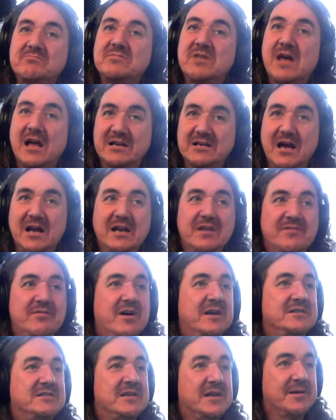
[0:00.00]
that kind of
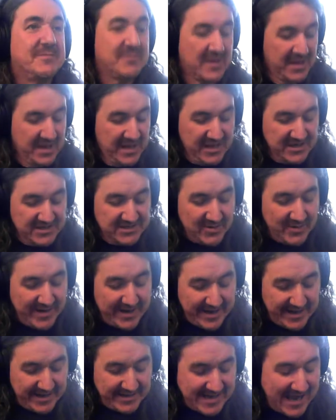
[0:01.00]
idea. So
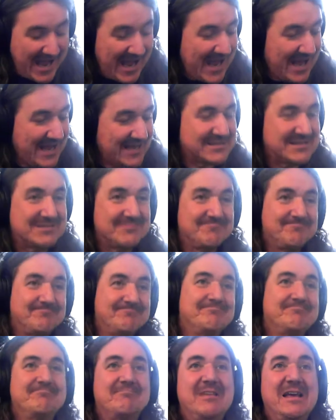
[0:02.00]
it has,
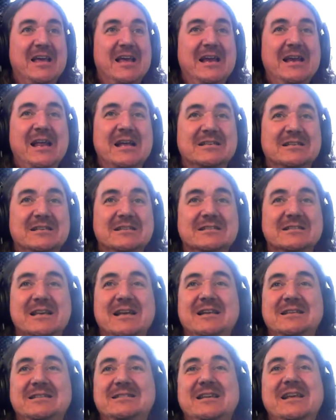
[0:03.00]
in essence,
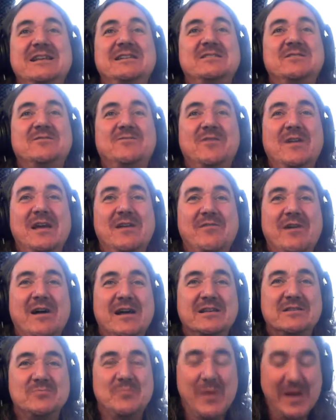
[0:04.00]
its flavour
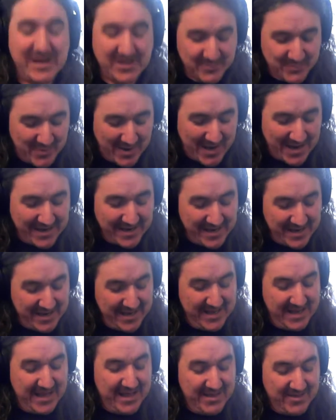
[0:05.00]
is made by
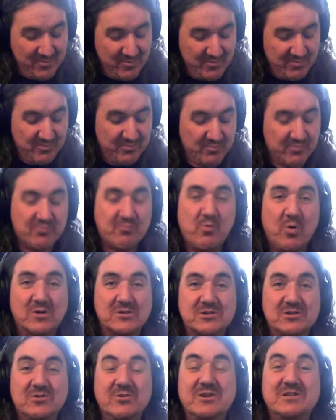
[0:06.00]

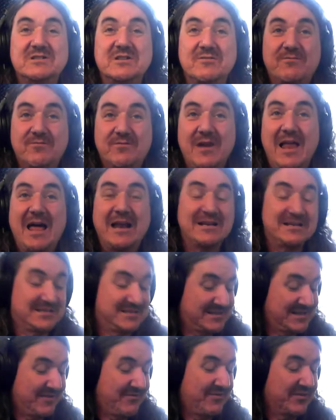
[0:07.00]
what's known as the flattened
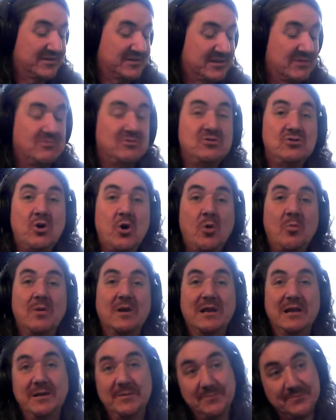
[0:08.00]
7th. So
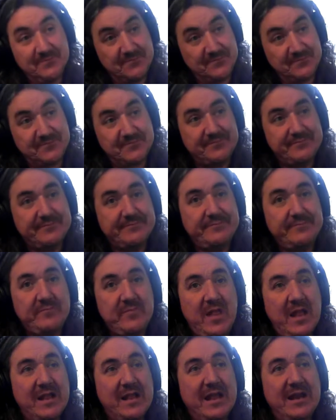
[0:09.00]
normally,
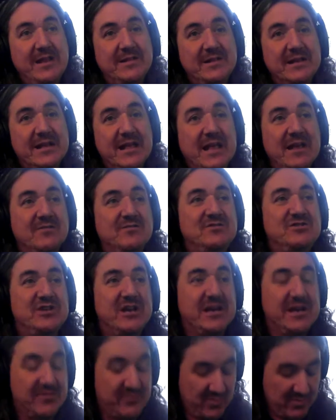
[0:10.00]
again, in the key of
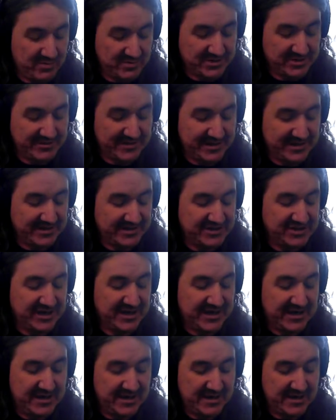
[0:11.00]
G, if we were doing it in
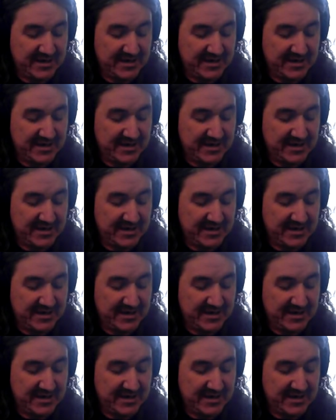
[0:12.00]
G,